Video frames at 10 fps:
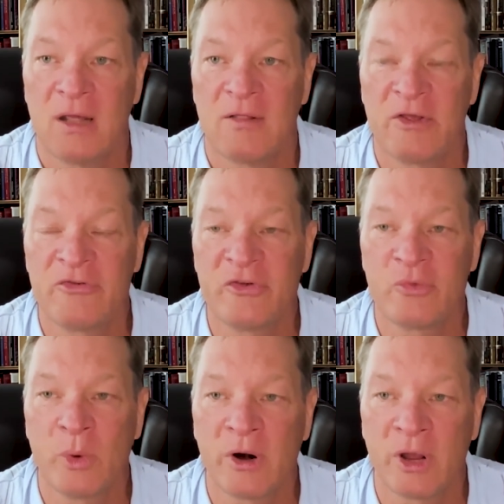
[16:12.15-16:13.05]
This is
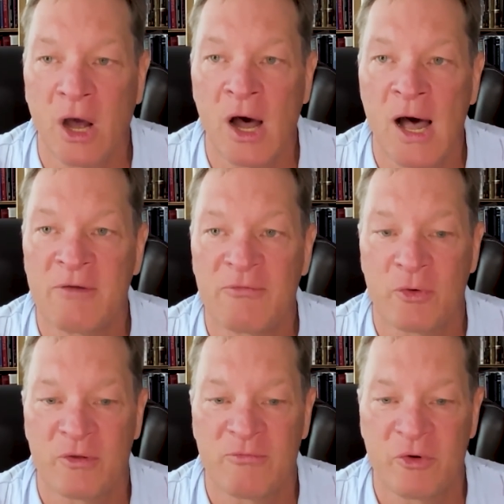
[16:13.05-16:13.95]
where God,
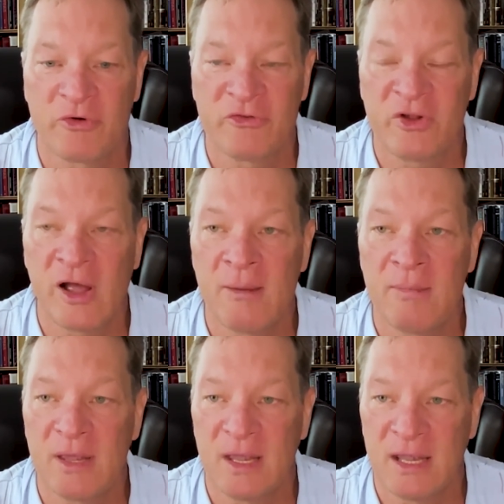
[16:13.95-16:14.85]
for the first
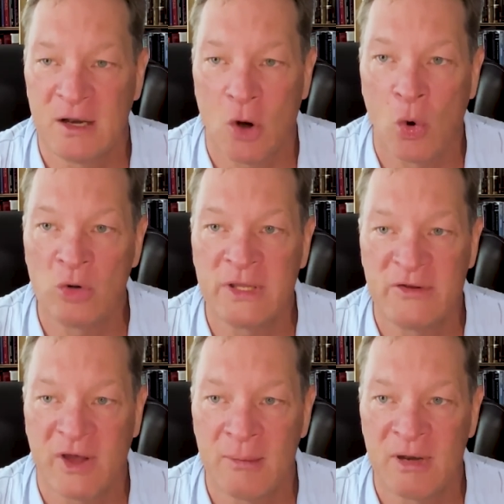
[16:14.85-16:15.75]
time and only
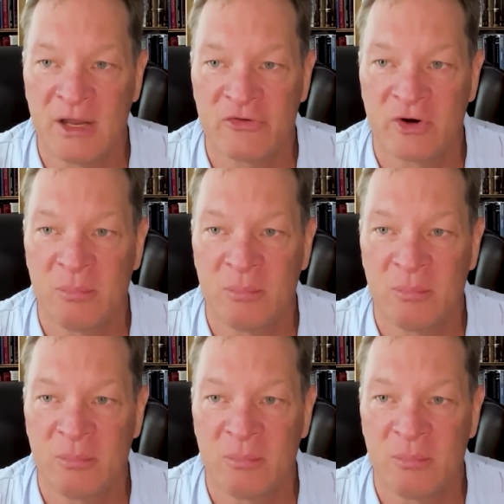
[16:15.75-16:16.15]
time in history,